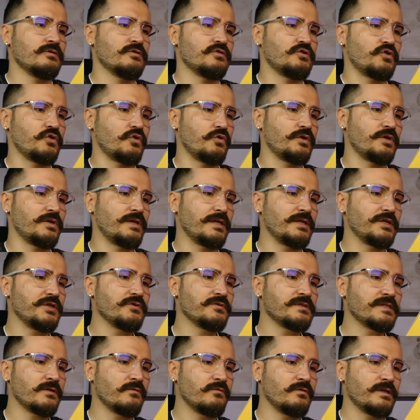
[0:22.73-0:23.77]
So you can
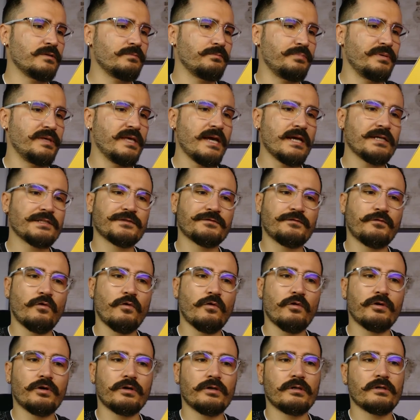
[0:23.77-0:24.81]
use it with
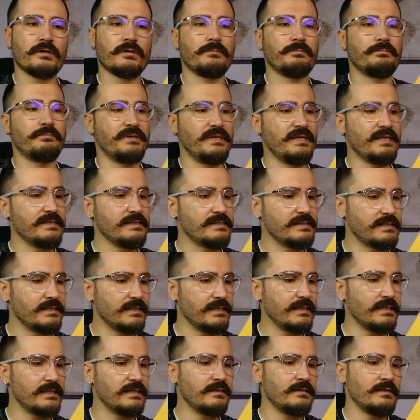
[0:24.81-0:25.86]
PS4,
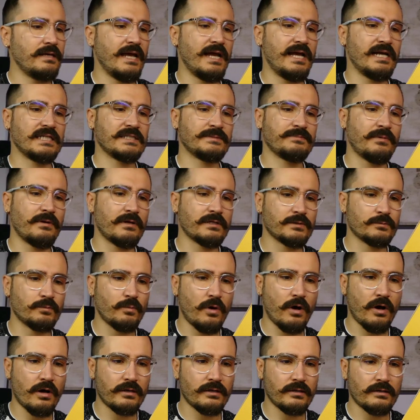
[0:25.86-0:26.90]
PC, Xbox
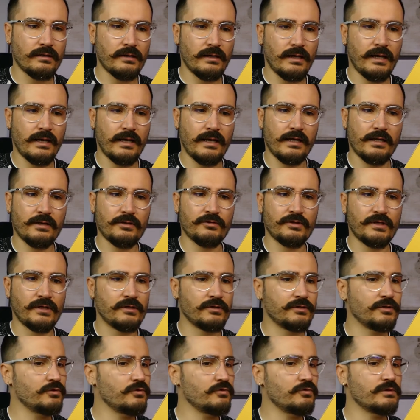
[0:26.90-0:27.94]
One, and you
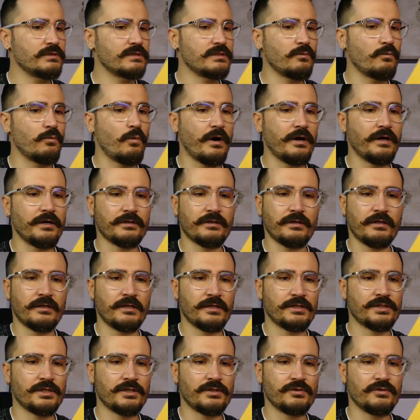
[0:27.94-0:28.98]
can use the wired
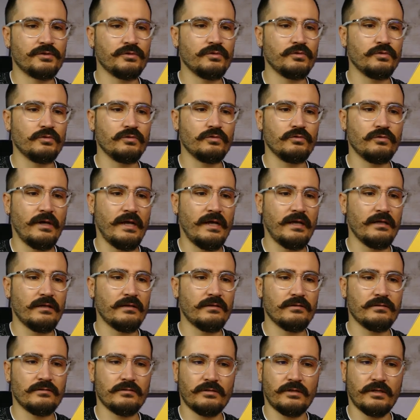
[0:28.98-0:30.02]
connection to
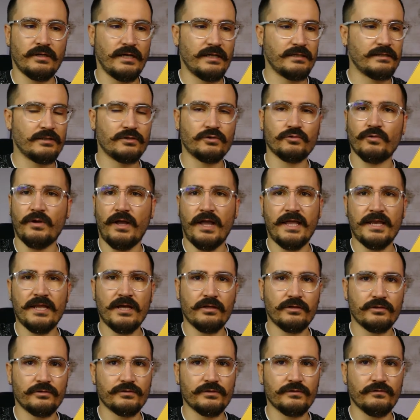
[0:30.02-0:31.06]
connect it to any
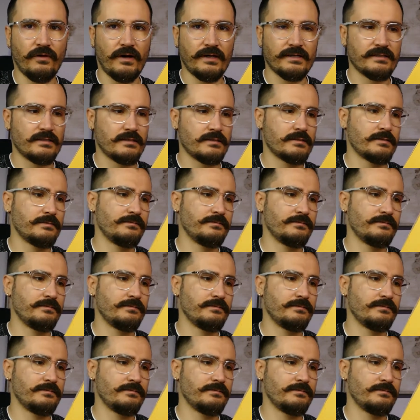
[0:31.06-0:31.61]
other devices.